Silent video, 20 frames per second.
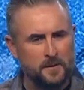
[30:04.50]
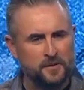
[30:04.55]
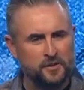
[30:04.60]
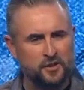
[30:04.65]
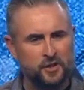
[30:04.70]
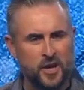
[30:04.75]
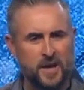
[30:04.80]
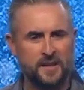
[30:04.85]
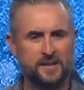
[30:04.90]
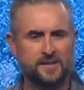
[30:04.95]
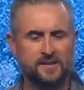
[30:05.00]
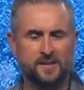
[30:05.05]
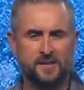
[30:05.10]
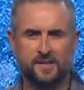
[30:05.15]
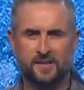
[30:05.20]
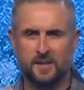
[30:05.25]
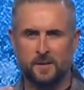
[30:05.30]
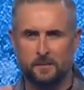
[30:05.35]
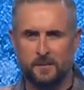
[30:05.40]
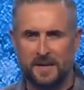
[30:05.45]

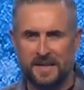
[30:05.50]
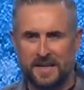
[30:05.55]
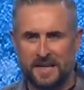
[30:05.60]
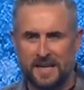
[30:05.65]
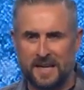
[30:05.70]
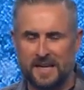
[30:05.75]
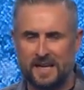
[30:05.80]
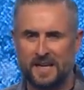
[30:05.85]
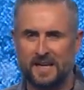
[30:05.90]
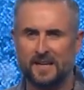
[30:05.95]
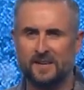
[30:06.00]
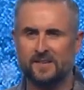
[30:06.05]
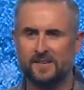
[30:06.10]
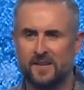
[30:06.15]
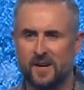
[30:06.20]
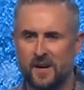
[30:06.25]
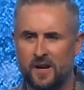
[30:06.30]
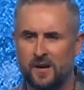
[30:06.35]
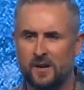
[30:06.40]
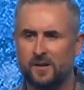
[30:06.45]
genesis, the beginnings
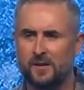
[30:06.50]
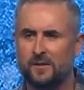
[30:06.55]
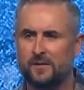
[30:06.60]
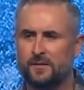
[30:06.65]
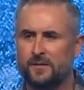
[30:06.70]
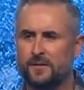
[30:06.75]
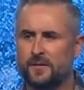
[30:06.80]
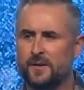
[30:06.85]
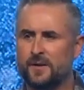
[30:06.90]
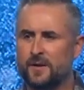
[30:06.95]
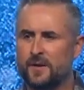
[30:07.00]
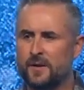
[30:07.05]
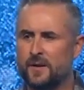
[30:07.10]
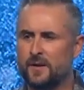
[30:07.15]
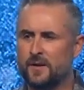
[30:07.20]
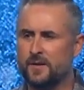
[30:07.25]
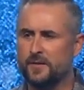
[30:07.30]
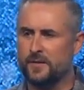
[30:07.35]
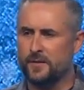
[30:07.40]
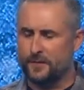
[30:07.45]
of
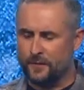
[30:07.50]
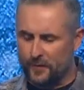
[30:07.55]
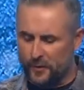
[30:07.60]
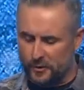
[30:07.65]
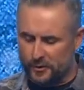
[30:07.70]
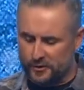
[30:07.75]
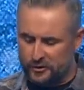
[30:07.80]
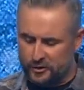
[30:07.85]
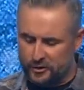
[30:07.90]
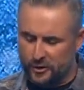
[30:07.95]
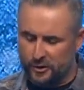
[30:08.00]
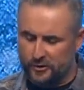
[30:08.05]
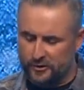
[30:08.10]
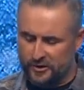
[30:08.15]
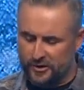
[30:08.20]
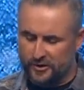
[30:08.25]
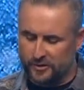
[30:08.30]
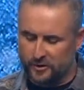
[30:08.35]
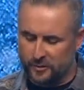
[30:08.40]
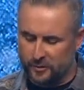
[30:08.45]
the first
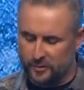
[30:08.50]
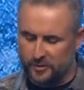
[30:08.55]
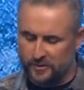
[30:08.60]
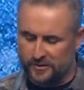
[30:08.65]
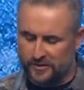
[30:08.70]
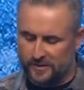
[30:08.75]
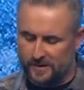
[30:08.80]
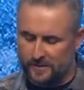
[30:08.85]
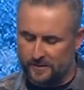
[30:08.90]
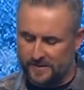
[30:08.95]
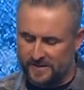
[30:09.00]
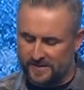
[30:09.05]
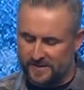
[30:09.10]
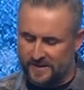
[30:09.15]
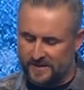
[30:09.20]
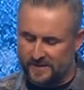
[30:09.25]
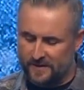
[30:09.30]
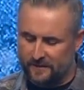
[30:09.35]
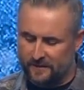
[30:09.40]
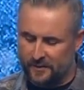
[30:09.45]
church in Jerusalem, it
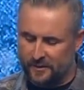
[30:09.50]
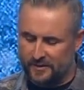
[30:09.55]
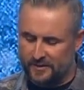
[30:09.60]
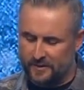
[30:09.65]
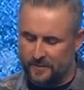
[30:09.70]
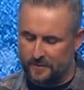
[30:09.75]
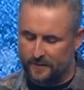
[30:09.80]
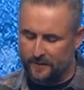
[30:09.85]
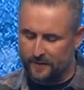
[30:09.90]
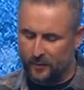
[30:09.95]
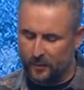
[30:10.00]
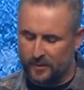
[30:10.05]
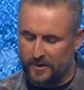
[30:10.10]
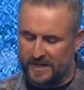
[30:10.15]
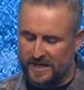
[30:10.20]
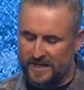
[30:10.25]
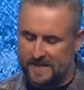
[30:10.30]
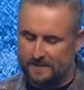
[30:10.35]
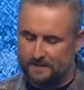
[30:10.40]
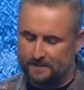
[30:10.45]
says in verse number
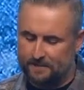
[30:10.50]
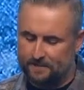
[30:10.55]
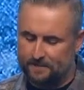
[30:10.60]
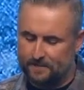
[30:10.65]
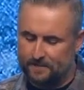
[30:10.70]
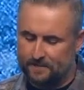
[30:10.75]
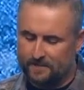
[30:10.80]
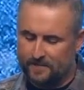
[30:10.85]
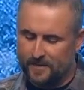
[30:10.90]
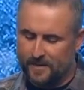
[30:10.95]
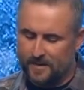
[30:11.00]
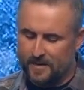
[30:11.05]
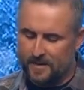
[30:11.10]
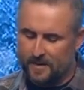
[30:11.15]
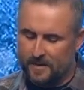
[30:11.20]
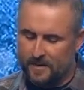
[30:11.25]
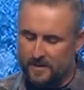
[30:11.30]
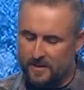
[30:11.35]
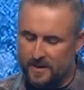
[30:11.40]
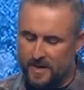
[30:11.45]
40,
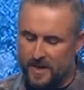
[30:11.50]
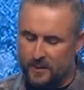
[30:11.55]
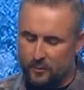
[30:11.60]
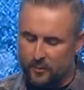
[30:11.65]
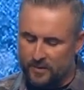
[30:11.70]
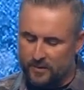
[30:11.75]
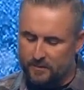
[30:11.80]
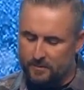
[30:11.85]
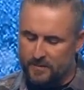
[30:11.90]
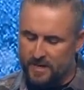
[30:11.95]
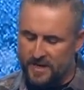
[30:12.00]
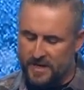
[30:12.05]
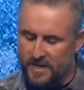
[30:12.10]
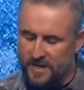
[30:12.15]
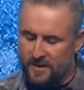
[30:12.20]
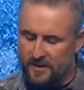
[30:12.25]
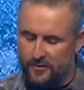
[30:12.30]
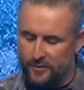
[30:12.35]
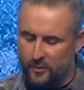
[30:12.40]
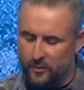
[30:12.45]
and with many
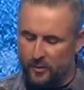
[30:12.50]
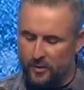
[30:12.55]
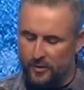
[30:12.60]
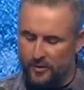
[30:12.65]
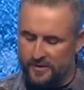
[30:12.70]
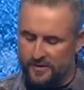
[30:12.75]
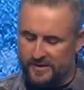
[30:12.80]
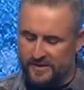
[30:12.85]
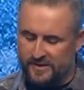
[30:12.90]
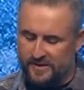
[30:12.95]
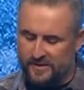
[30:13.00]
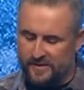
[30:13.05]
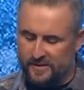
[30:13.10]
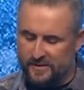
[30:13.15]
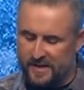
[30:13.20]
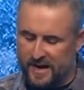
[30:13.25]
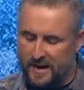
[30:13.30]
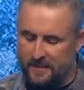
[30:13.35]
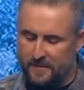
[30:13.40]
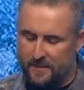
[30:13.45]
other words, this is
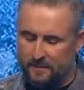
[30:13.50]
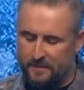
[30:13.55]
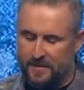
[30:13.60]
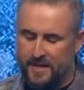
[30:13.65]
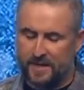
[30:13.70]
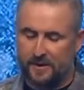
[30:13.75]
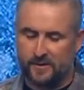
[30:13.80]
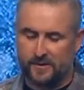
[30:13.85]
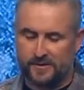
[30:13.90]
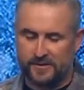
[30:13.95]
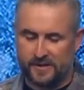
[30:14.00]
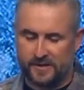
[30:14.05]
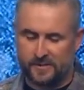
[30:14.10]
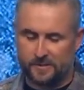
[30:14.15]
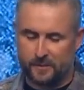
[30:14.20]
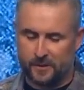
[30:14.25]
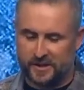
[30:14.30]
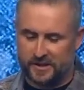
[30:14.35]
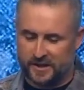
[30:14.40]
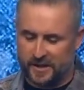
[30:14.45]
Simon Peter as he's
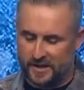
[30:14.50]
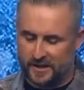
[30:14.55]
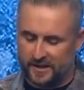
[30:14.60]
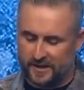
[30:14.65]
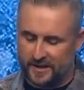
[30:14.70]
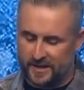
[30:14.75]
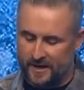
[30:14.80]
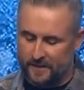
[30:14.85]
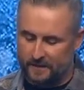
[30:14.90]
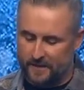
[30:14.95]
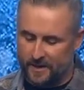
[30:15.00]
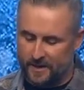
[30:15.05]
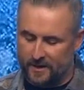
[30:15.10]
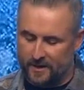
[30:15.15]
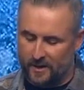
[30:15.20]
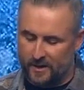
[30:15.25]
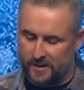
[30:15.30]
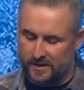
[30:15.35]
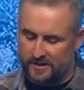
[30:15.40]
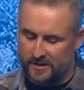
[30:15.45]
preaching on the day of
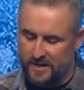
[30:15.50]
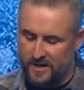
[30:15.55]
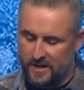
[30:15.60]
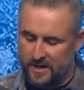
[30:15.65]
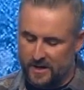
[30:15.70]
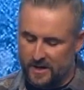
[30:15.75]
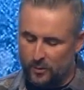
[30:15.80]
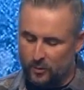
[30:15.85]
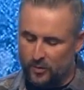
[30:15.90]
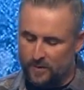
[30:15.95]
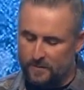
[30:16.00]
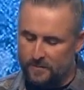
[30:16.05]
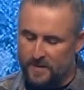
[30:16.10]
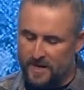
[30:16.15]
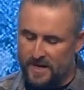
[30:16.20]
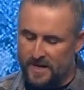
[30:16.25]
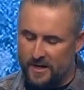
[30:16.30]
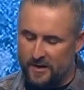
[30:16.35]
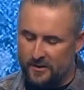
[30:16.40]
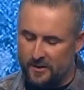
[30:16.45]
Pentecost, with
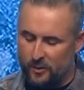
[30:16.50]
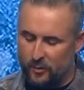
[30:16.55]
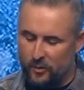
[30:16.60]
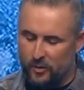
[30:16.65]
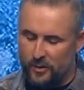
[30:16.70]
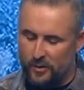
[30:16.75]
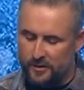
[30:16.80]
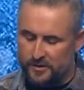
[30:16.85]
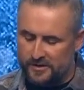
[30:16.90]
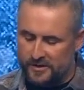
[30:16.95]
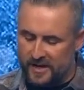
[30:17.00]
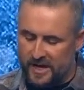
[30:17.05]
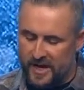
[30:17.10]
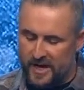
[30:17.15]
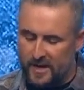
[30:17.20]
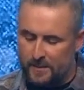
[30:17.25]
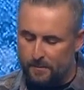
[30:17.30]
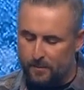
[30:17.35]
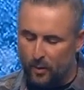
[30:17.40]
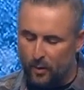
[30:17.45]
many other words,
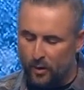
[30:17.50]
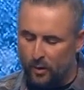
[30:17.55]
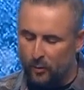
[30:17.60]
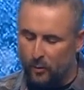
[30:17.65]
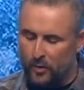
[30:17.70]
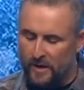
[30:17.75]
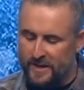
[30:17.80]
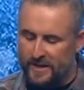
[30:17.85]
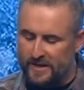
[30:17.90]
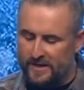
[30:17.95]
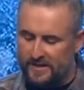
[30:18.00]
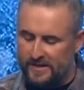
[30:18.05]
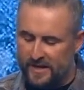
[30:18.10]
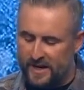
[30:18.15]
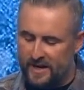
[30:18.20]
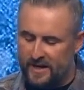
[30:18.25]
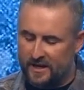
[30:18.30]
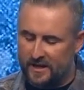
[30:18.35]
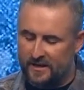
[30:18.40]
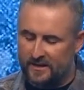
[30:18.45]
he bore witness
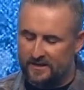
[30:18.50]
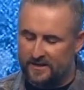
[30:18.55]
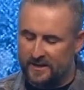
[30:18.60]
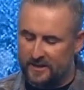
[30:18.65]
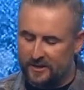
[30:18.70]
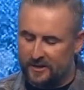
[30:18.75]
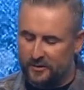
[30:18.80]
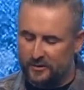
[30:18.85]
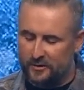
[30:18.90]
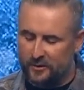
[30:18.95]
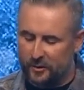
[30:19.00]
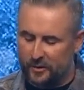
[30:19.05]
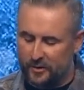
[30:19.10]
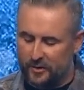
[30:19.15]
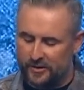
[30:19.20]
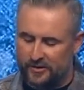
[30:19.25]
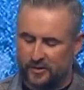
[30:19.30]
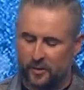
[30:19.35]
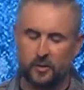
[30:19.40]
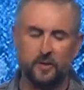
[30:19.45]
and continued to
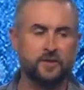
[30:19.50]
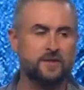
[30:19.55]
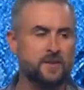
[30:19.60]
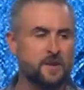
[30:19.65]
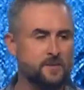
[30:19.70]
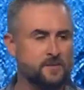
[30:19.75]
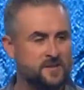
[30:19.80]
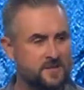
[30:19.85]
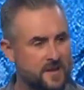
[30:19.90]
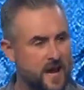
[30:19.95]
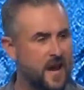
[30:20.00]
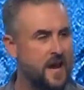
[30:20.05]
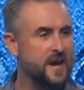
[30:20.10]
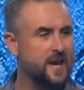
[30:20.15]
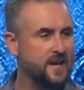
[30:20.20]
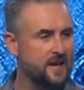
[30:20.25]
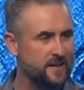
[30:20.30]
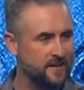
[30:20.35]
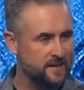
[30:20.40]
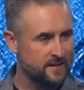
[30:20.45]
exhort them,
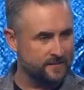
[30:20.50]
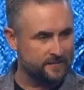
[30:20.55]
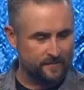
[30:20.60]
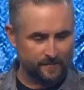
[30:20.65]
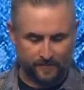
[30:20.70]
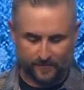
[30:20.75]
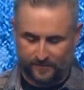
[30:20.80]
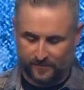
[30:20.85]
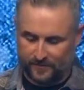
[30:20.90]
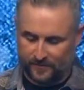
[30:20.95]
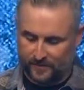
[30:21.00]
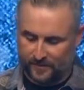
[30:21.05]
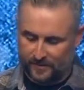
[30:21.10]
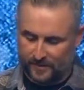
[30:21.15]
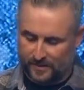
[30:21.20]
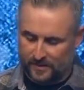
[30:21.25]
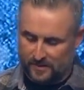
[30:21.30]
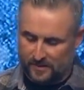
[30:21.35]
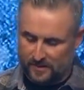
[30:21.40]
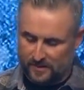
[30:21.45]
saying,
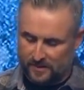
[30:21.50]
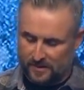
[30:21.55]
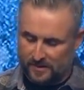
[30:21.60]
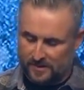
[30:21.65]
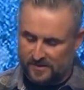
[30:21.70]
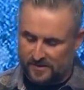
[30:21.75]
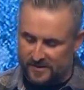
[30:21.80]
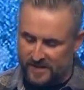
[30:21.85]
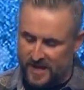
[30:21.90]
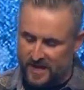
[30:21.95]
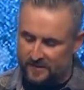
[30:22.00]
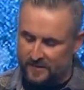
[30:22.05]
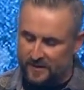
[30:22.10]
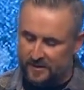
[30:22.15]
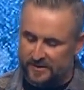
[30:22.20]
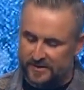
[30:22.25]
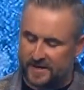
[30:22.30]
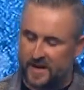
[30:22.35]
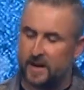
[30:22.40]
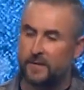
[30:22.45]
save
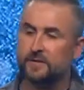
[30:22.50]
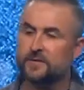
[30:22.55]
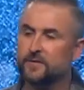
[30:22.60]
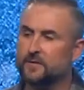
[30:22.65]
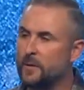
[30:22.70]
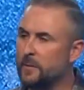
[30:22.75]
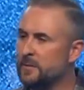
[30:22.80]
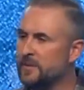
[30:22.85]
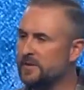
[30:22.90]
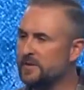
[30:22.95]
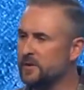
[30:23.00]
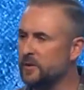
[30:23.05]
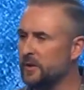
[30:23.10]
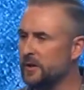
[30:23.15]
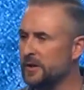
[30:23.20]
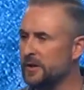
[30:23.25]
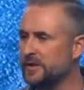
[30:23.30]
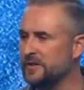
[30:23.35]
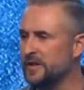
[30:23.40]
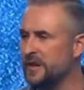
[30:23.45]
yourselves from this
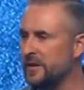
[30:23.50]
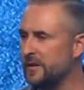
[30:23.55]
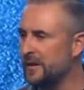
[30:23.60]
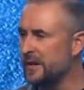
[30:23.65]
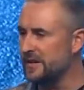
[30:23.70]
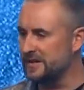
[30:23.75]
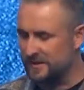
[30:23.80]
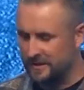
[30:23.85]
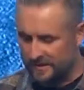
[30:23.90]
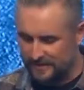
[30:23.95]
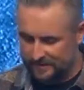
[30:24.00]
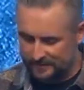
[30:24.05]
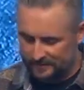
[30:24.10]
crooked generation.